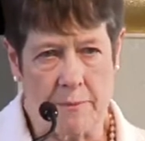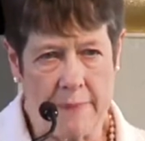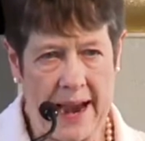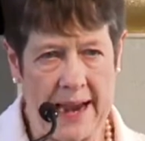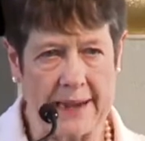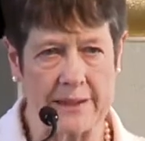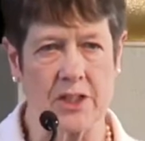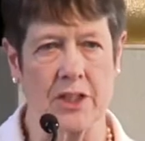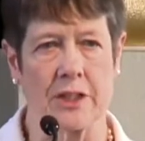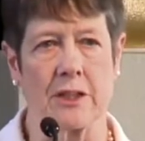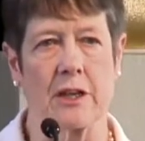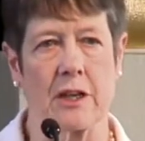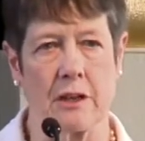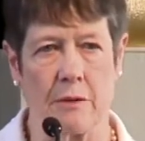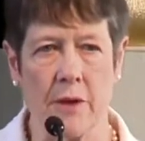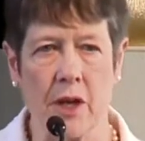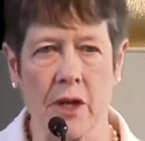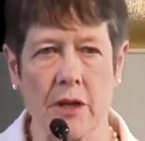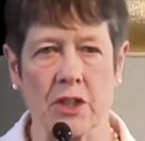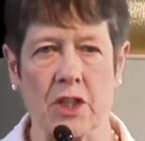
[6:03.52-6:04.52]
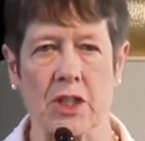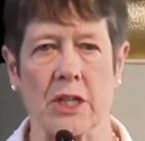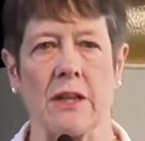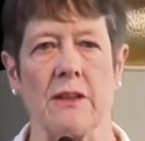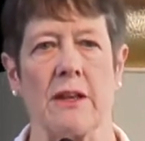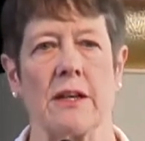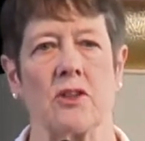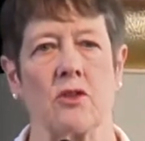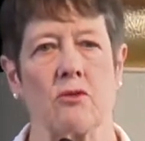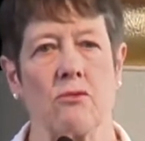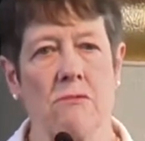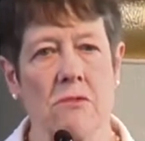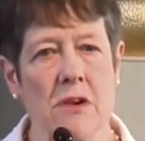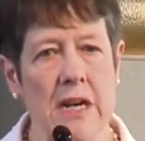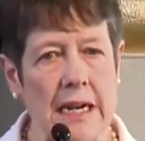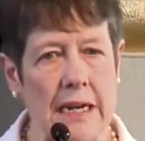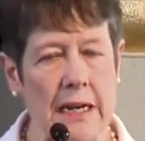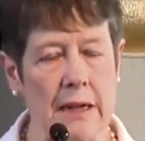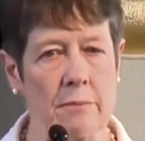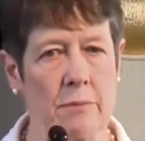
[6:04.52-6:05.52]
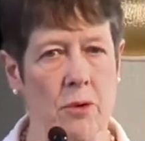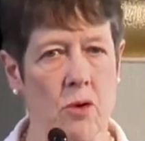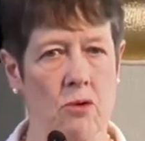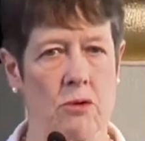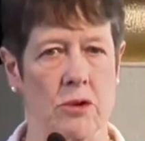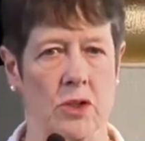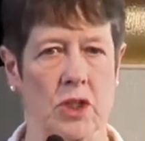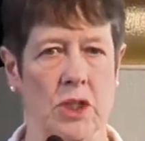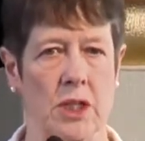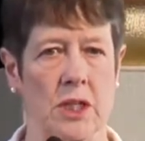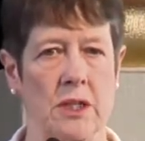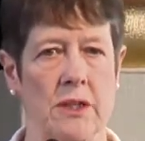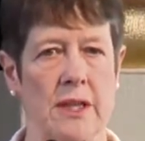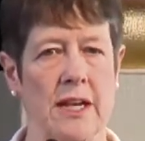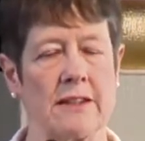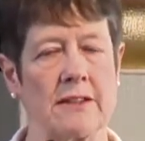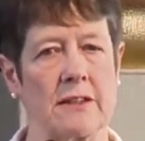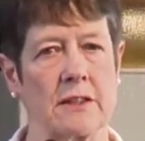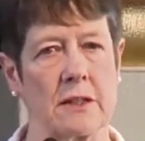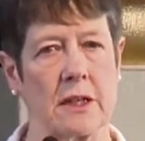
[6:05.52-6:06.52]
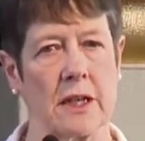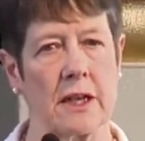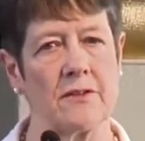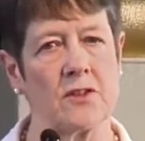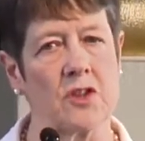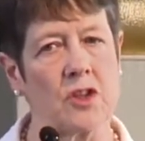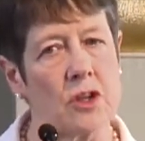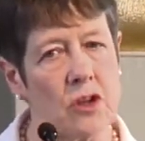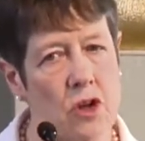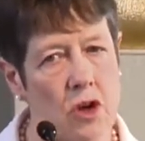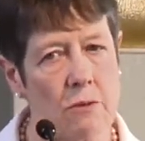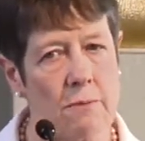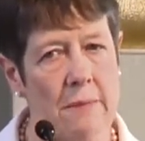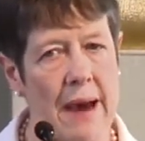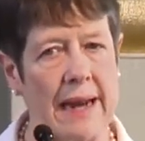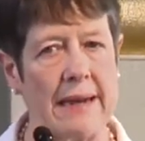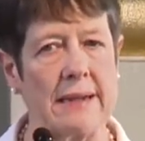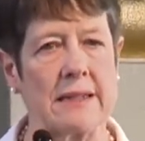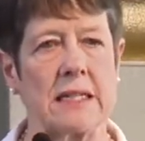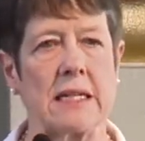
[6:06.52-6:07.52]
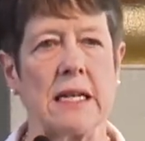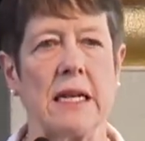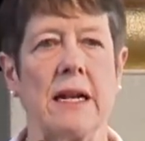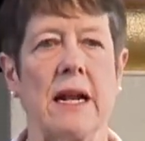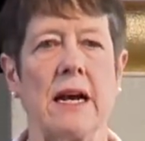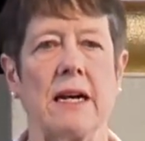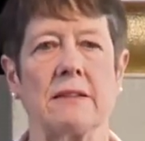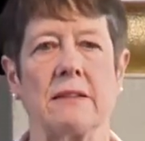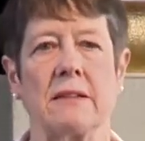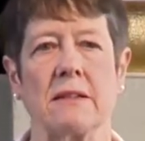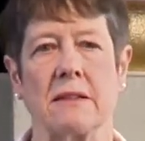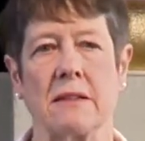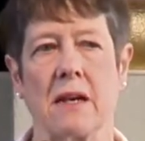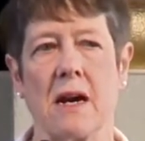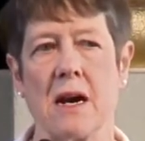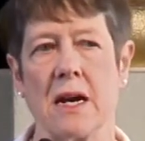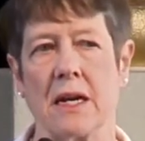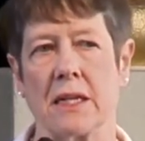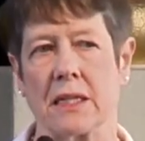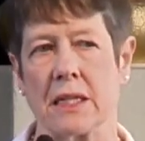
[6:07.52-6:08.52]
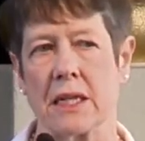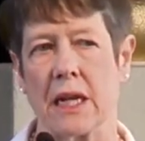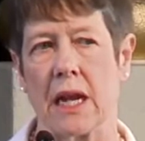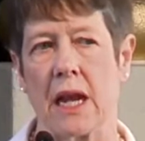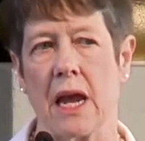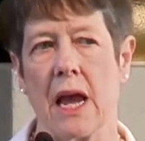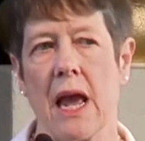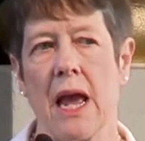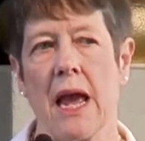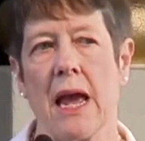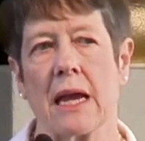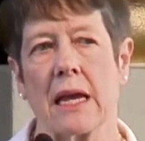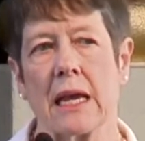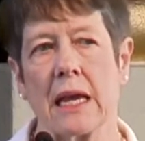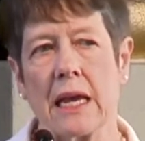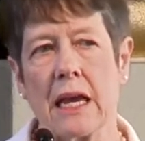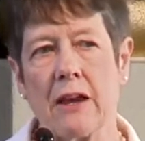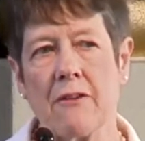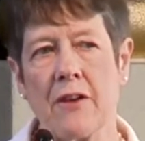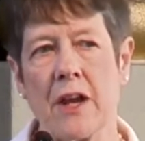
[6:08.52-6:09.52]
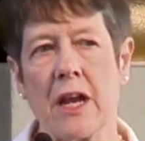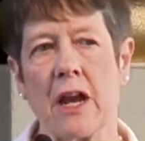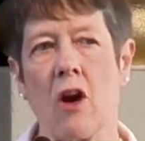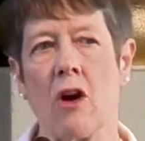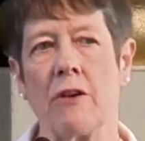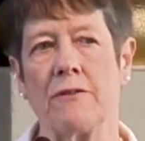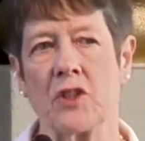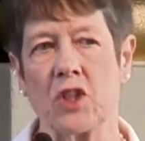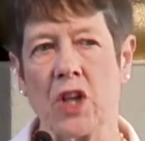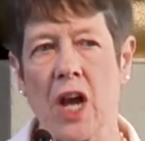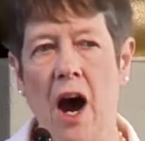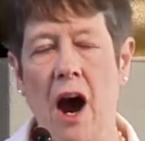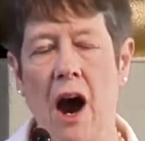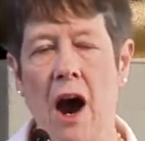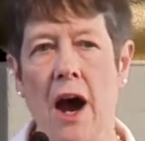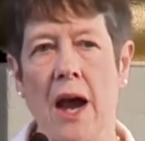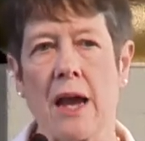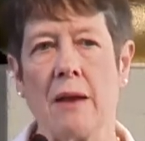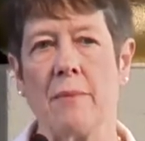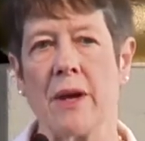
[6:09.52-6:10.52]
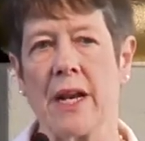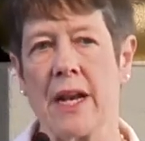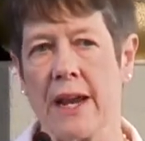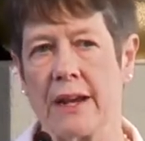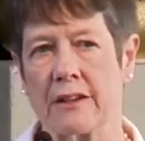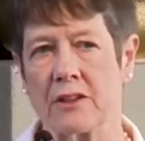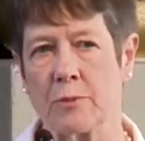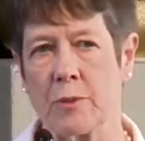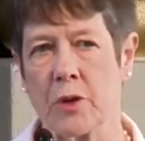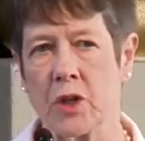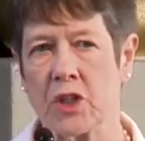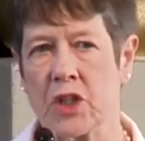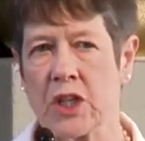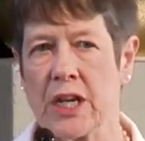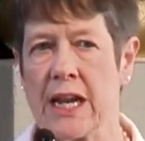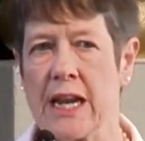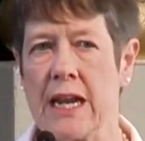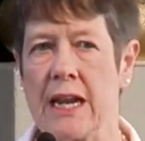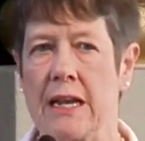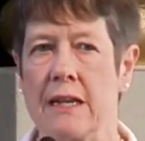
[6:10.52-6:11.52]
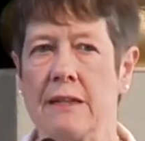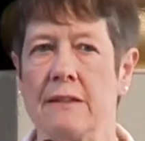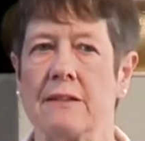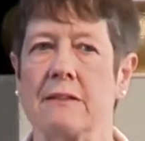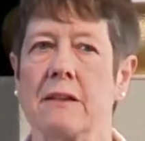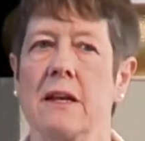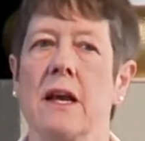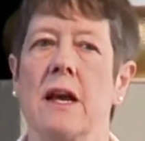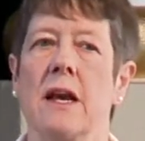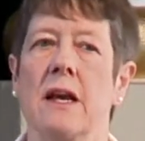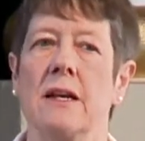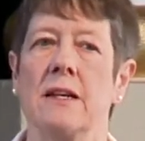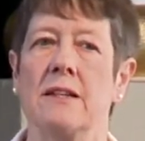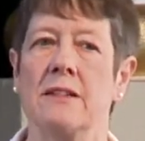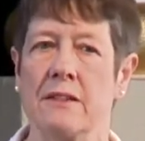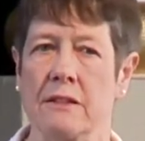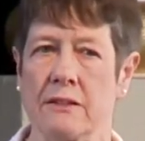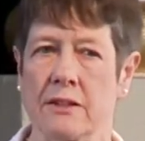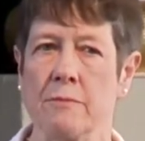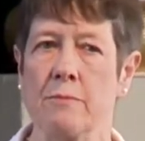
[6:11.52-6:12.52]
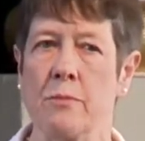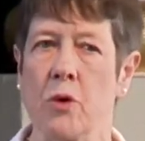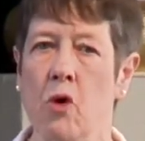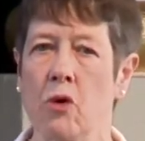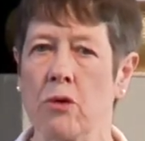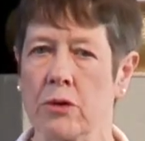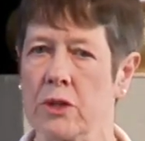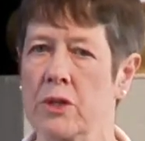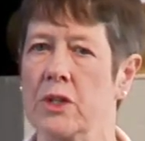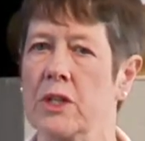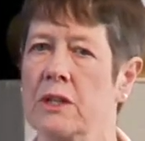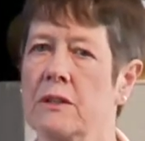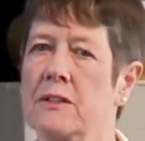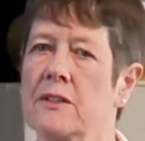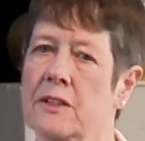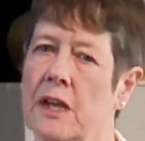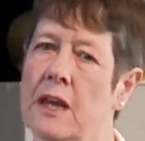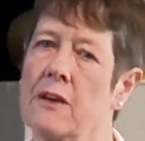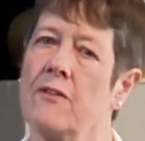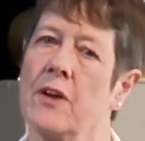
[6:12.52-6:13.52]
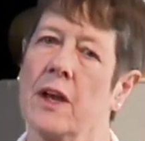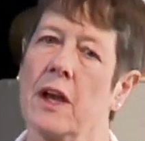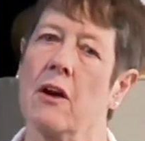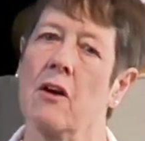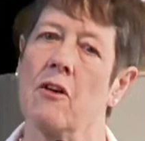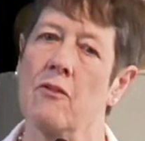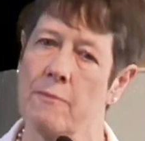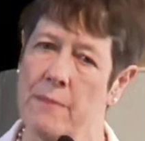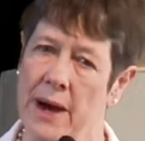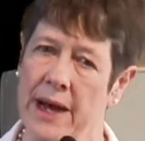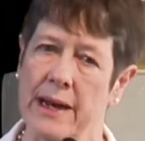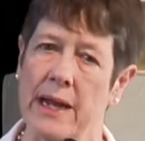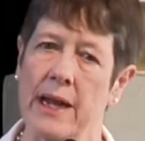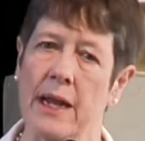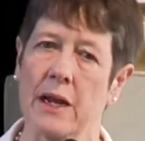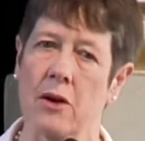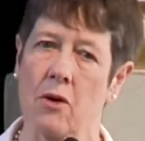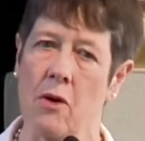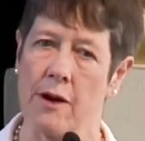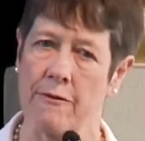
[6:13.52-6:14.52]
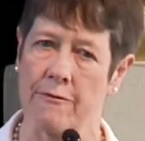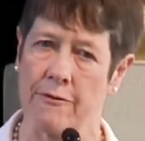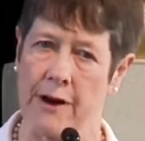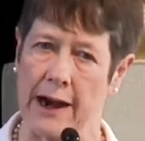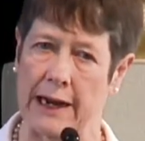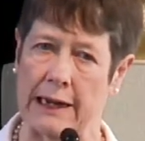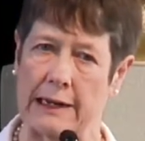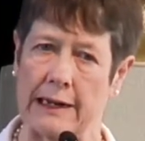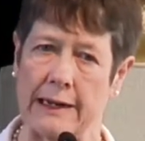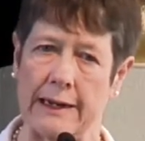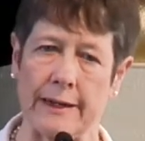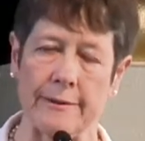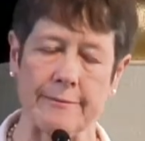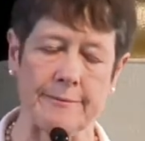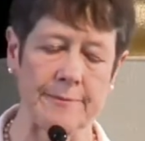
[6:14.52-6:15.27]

back to the community, that's really important, that gives the humanity in our society. Giving of time and expertise is as important as giving of money, quite frankly,